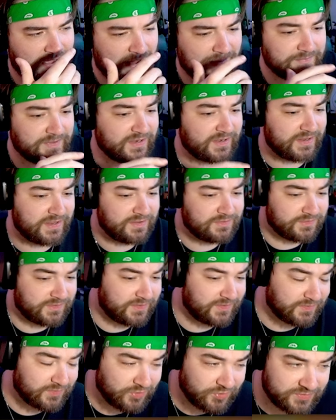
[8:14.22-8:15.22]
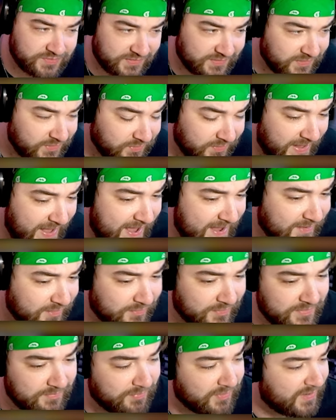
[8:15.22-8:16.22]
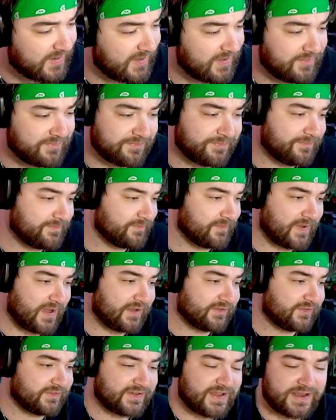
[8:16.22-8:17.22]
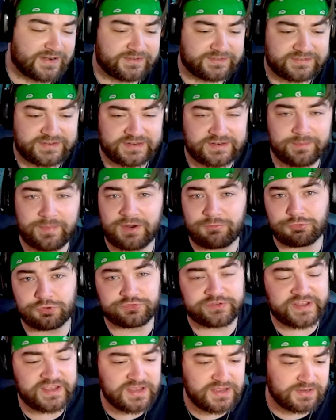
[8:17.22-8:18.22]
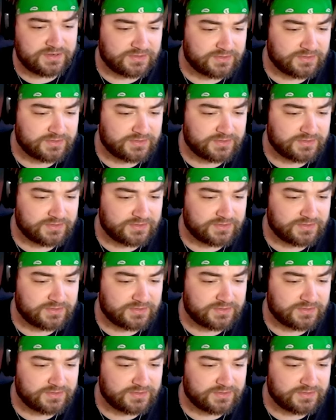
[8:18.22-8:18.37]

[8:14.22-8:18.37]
I mean, he, he looked a little angry, but I, I just gotta stick to my routine.